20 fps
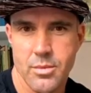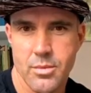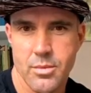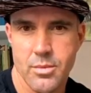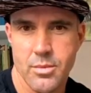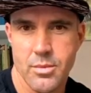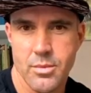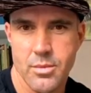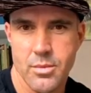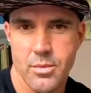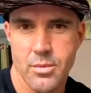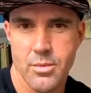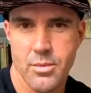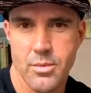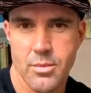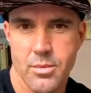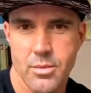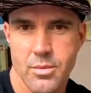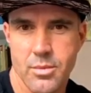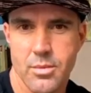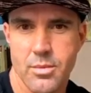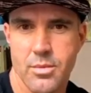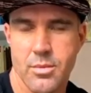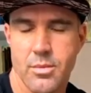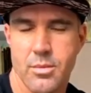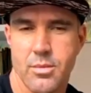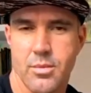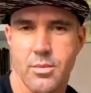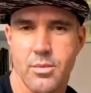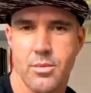
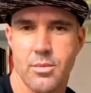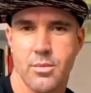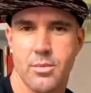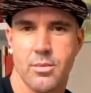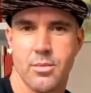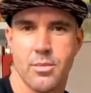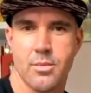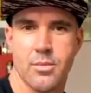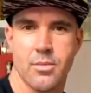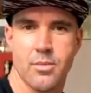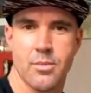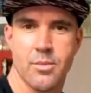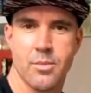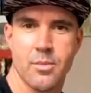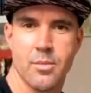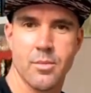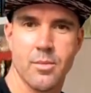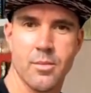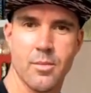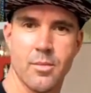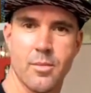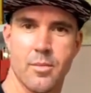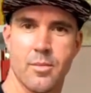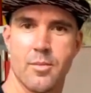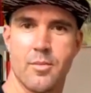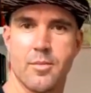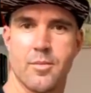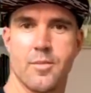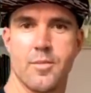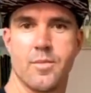
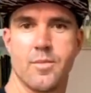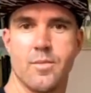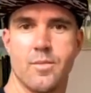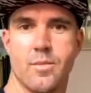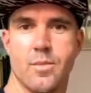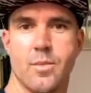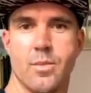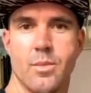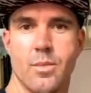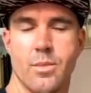(silent)